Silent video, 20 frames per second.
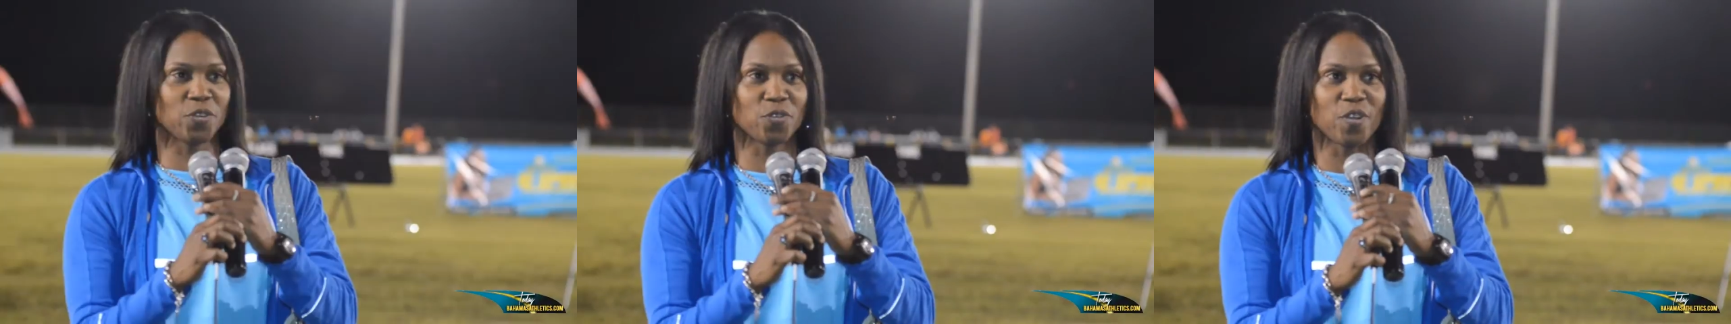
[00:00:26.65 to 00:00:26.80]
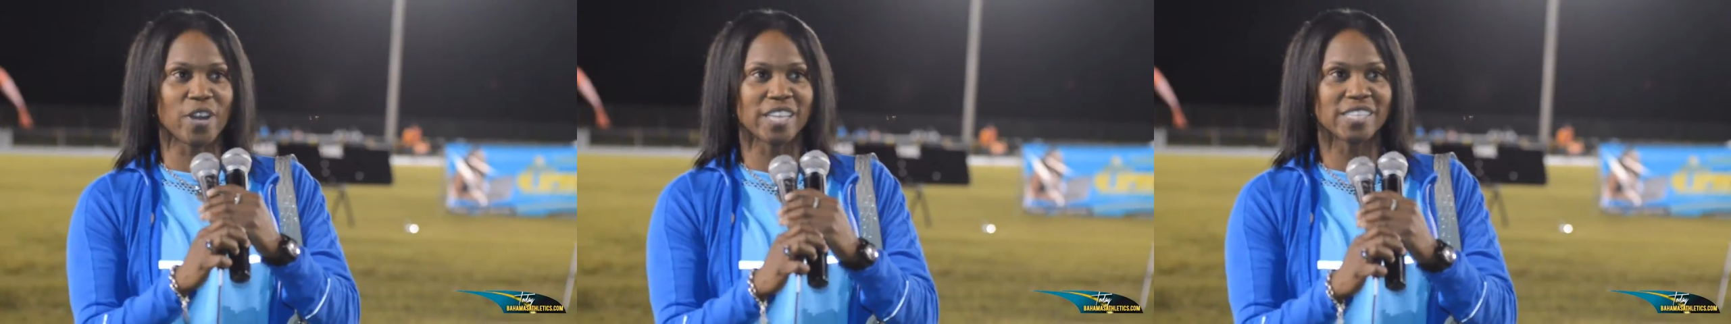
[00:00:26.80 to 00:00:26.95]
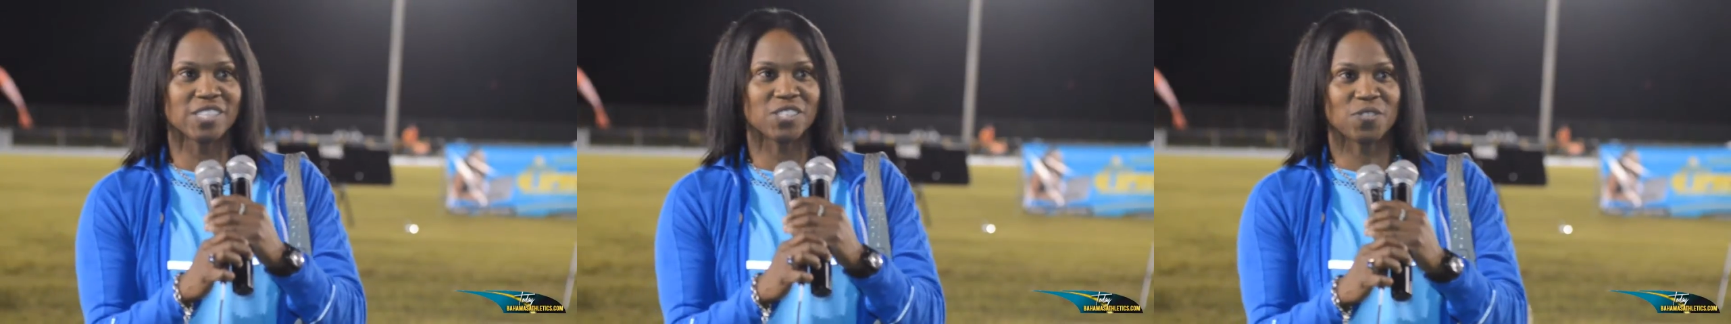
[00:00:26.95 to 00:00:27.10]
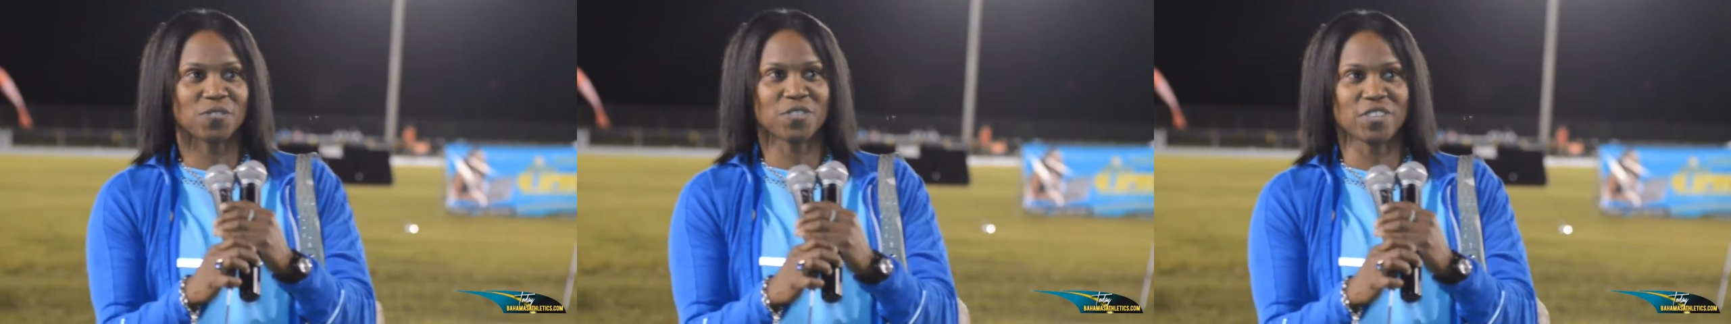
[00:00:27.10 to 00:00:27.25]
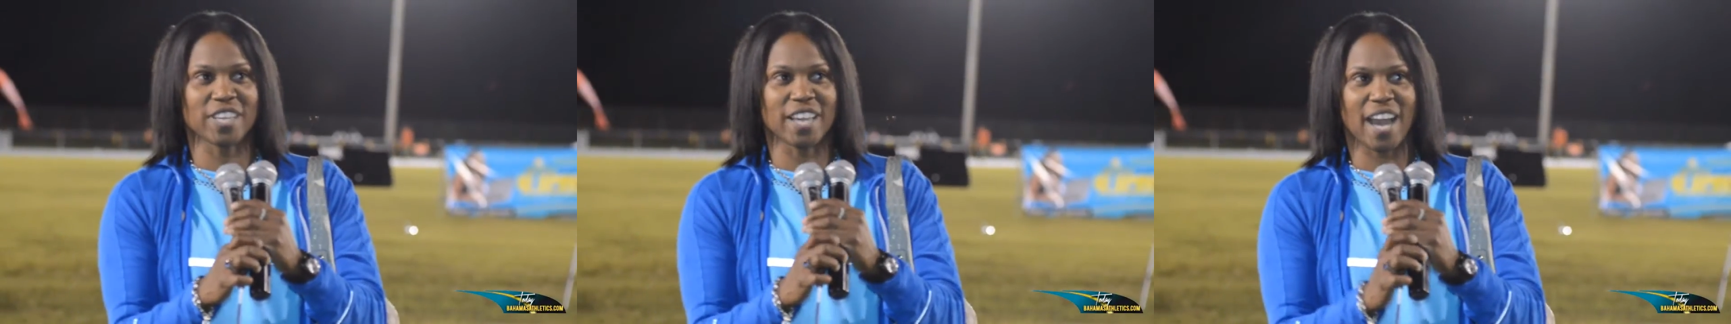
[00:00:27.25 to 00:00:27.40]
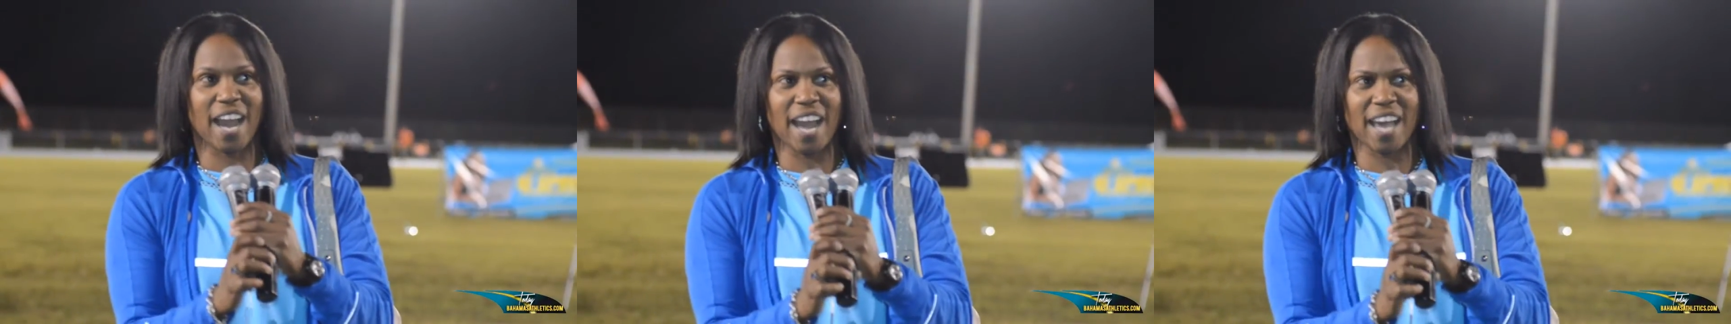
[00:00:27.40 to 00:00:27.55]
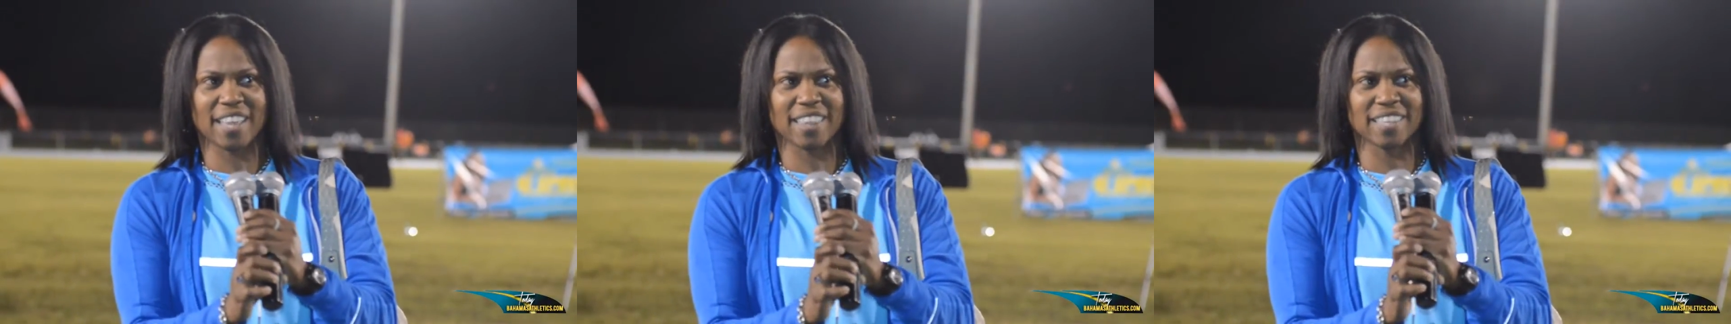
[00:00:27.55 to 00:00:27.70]
the rest of the
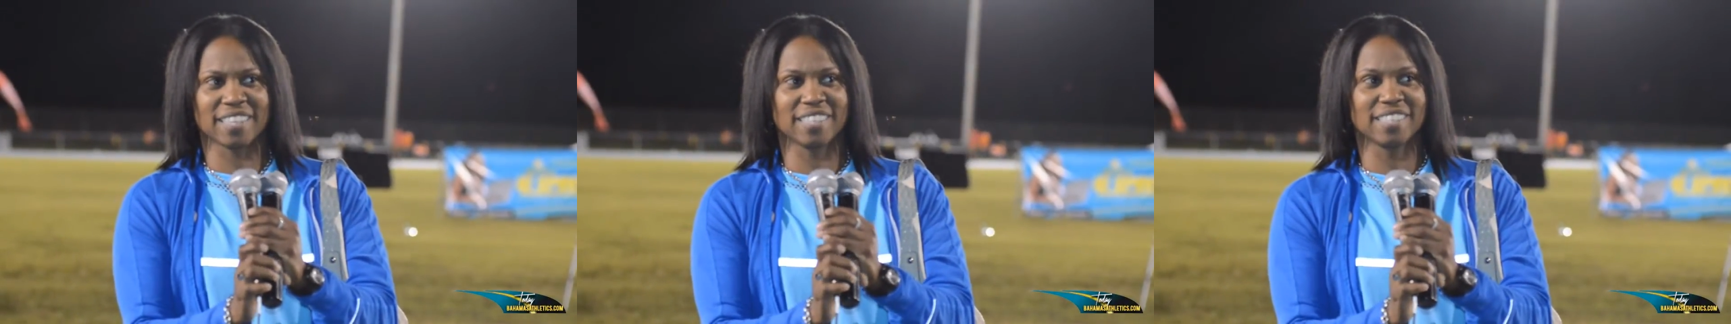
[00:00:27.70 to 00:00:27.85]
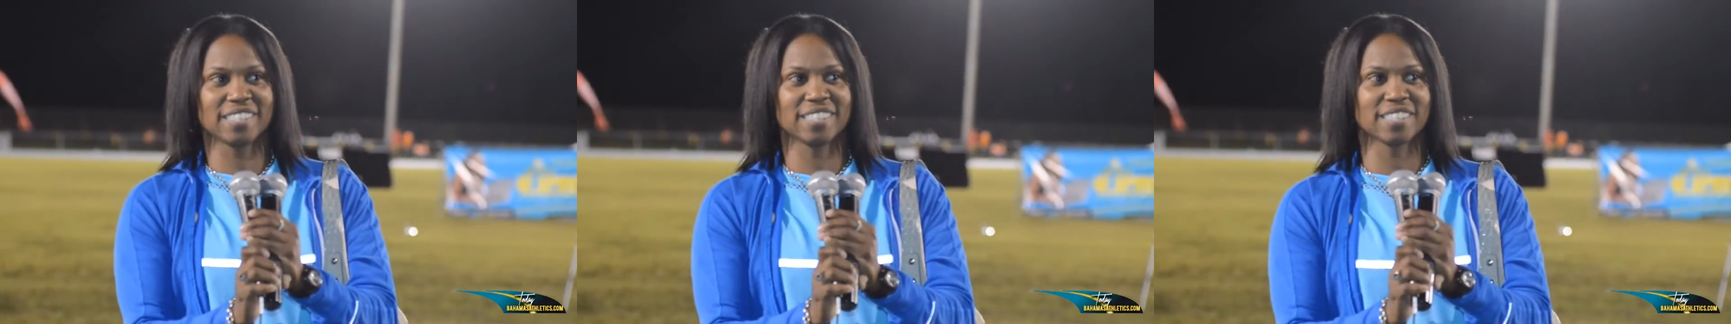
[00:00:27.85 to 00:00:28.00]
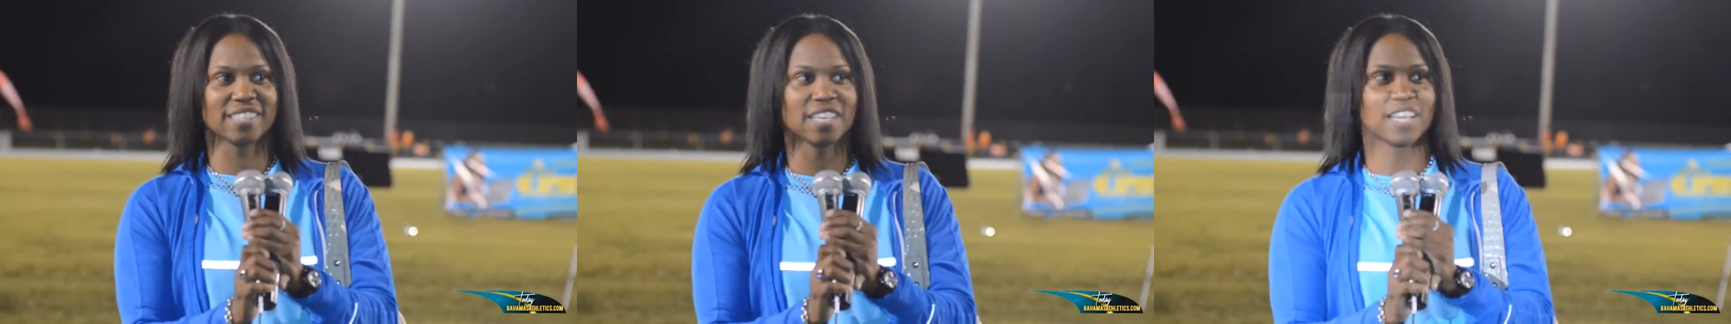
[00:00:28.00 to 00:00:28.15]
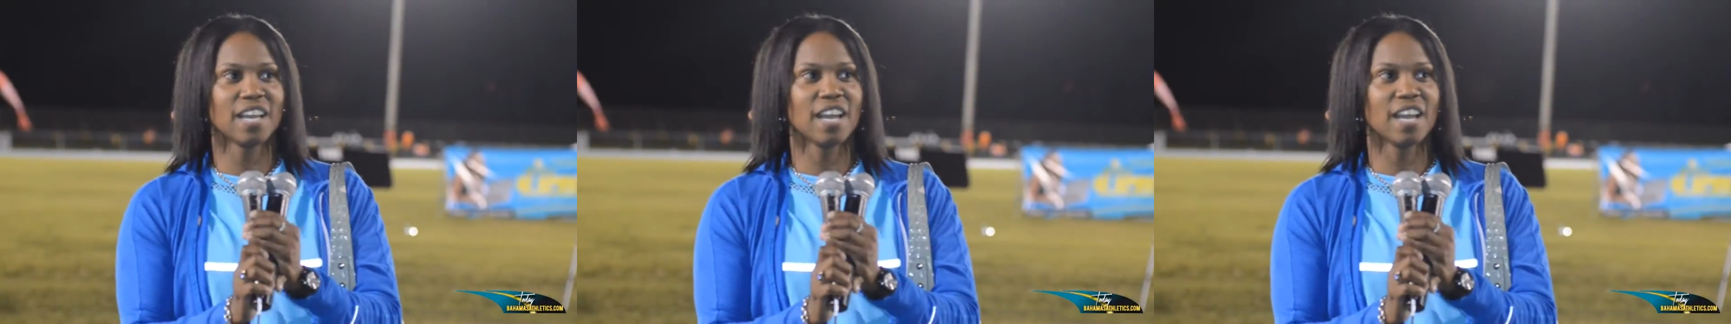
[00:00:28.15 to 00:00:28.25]
athletes.